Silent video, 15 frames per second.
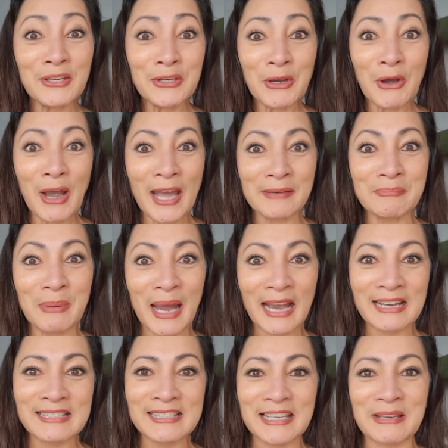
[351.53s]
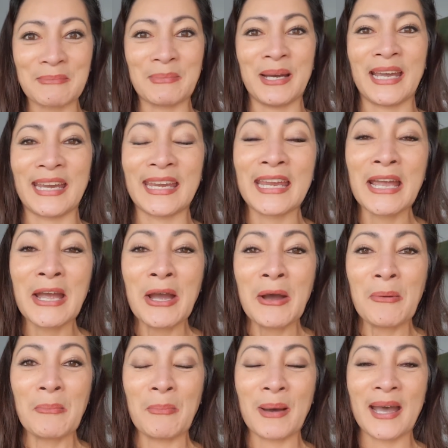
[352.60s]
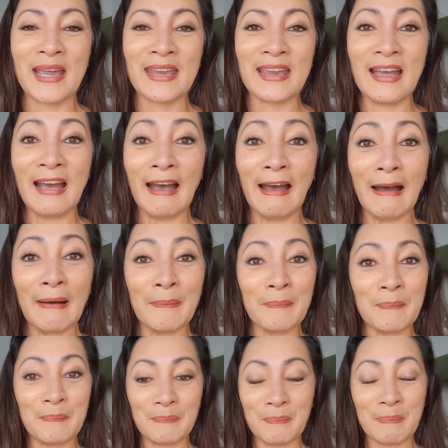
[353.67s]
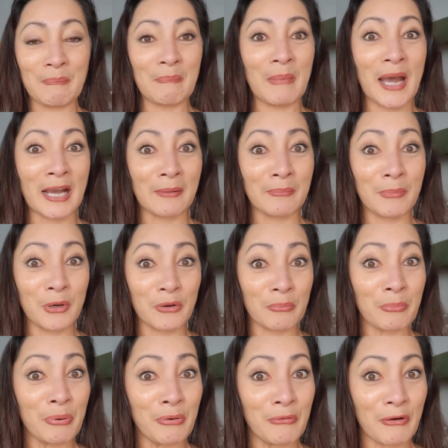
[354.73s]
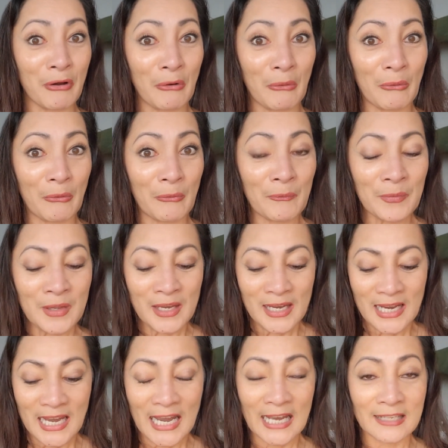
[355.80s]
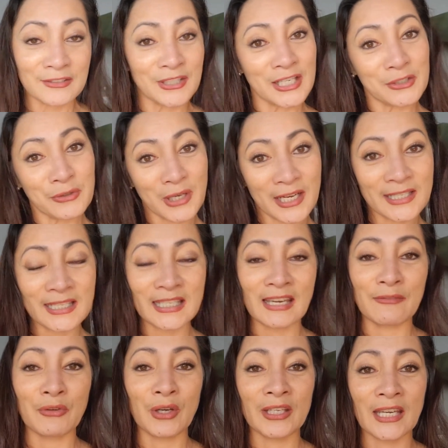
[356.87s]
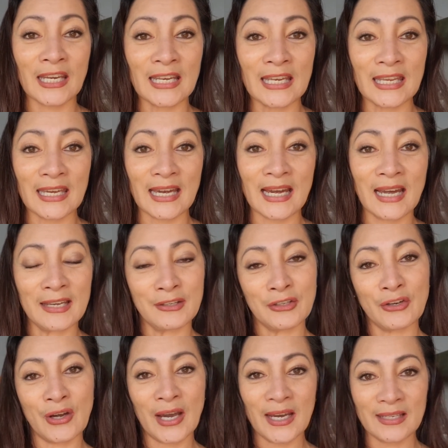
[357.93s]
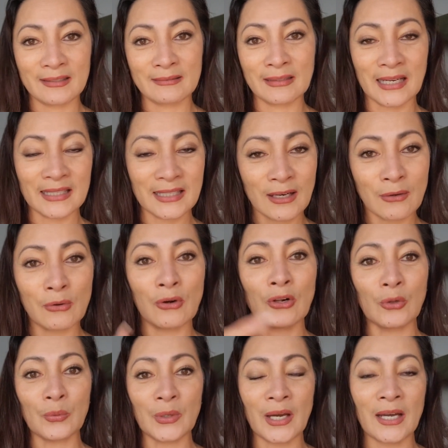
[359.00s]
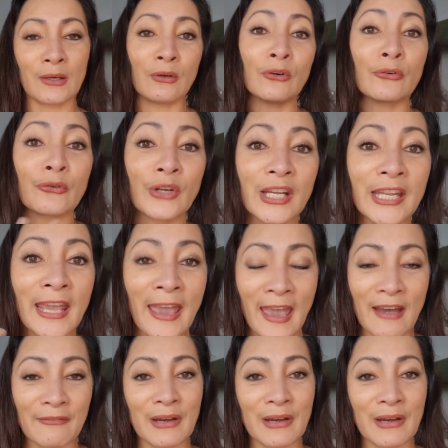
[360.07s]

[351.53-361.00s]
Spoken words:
know, unboxing my MacBook Pro. Just to kind of give you an idea, you know, I already do